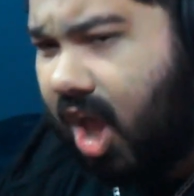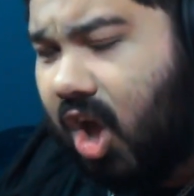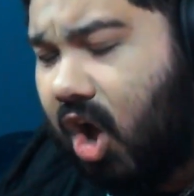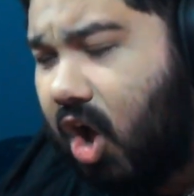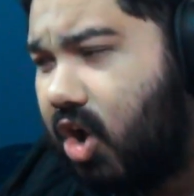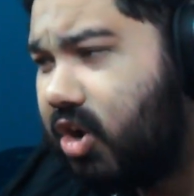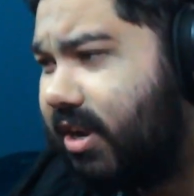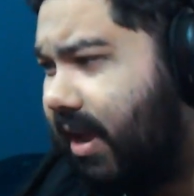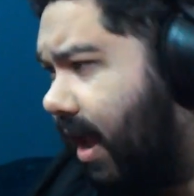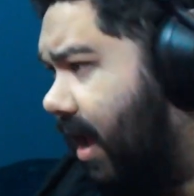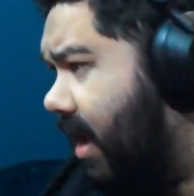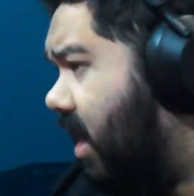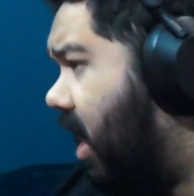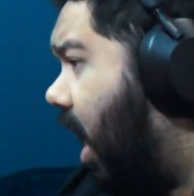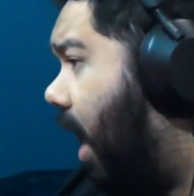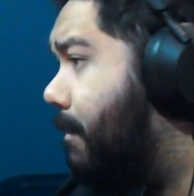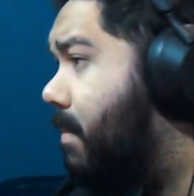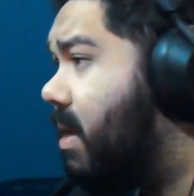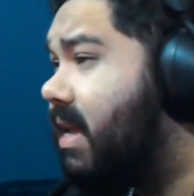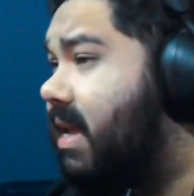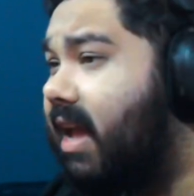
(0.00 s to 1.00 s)
Okay, I
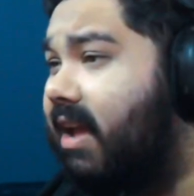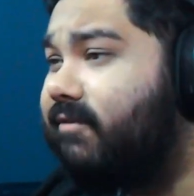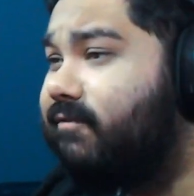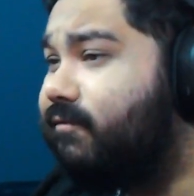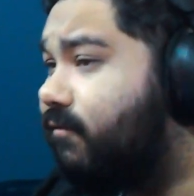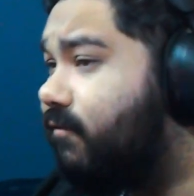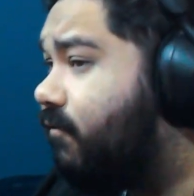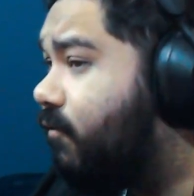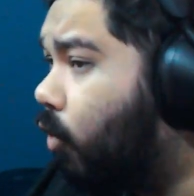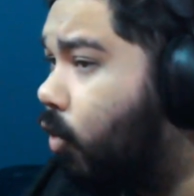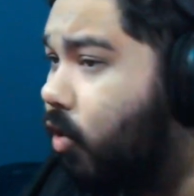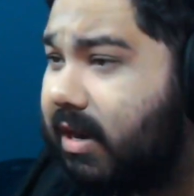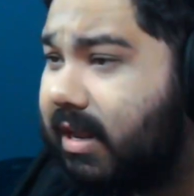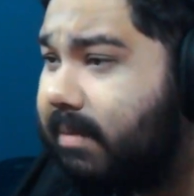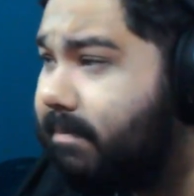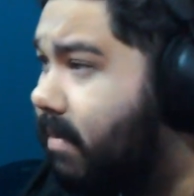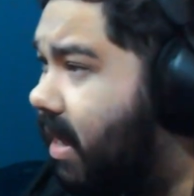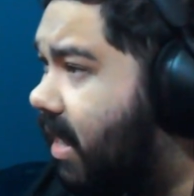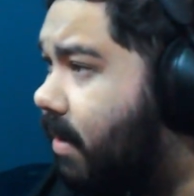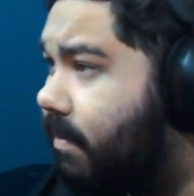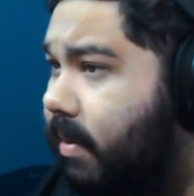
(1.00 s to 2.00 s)
be getting 40
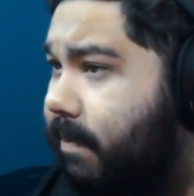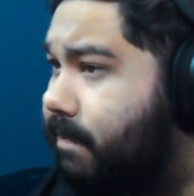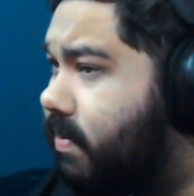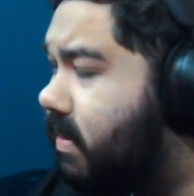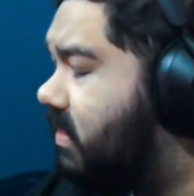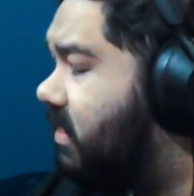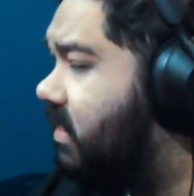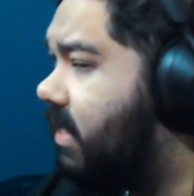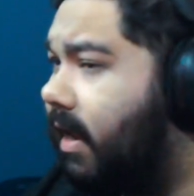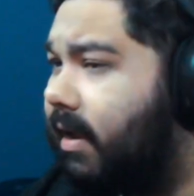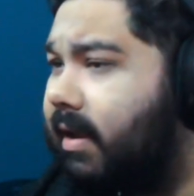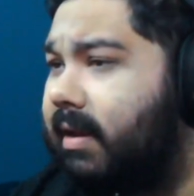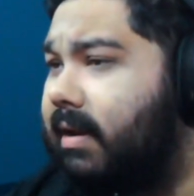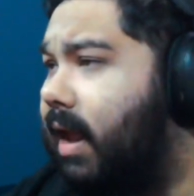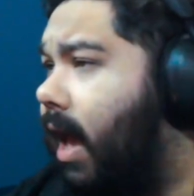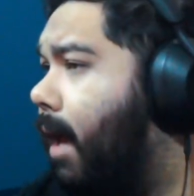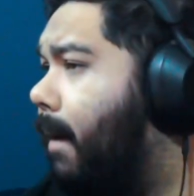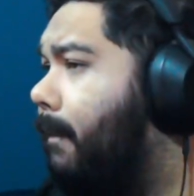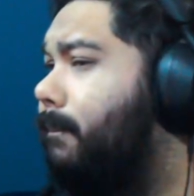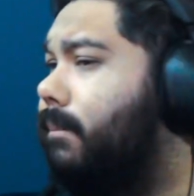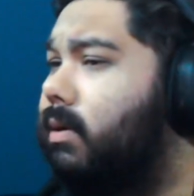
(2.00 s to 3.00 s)
megabit per second
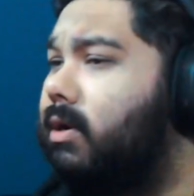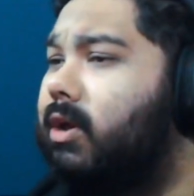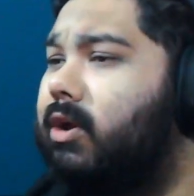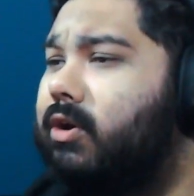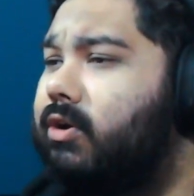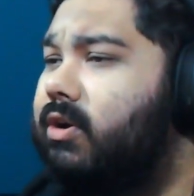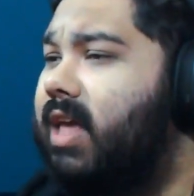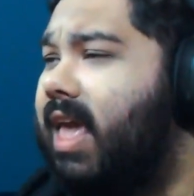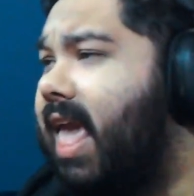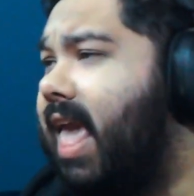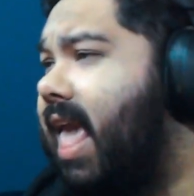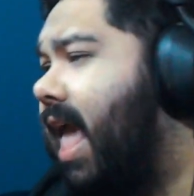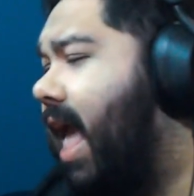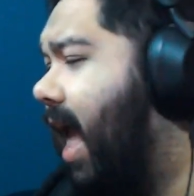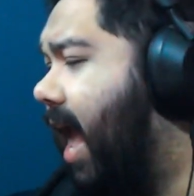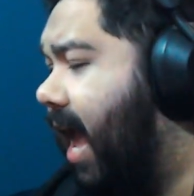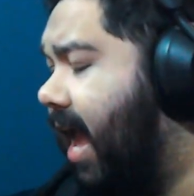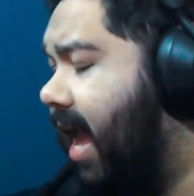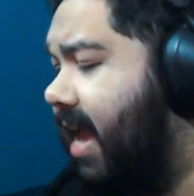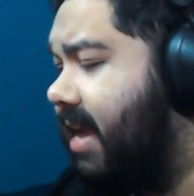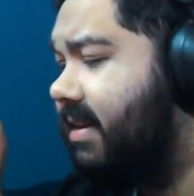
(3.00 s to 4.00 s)
upload,
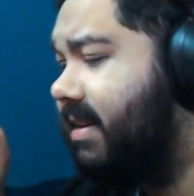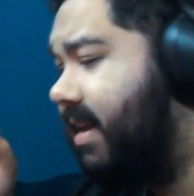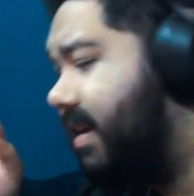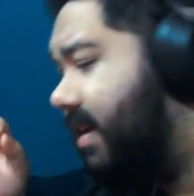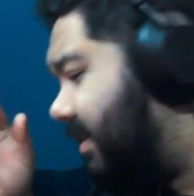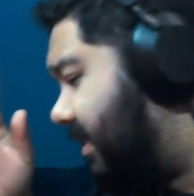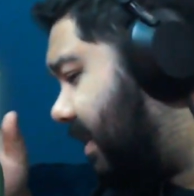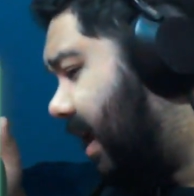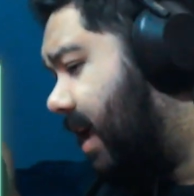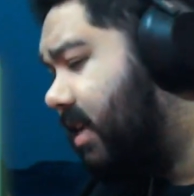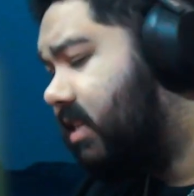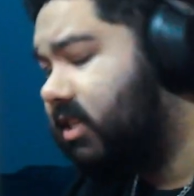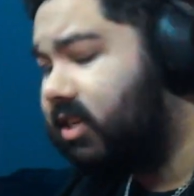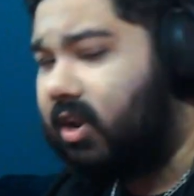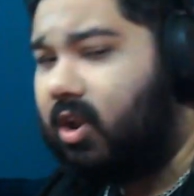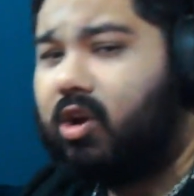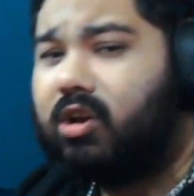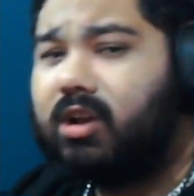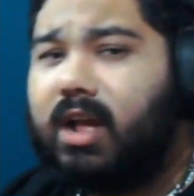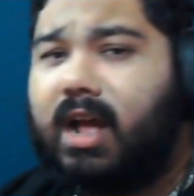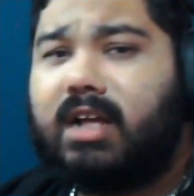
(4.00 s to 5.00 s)
and it takes a
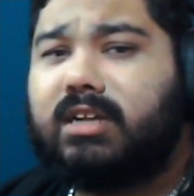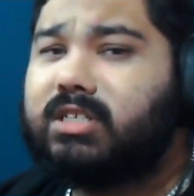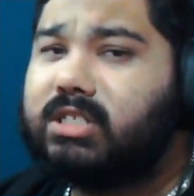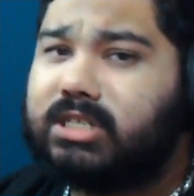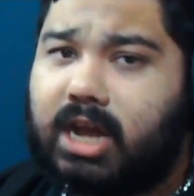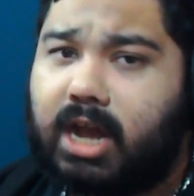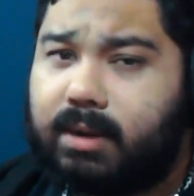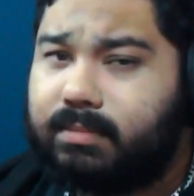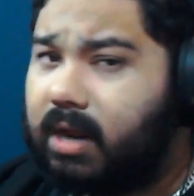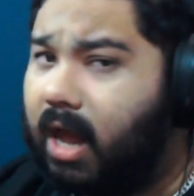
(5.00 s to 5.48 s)
long ass time to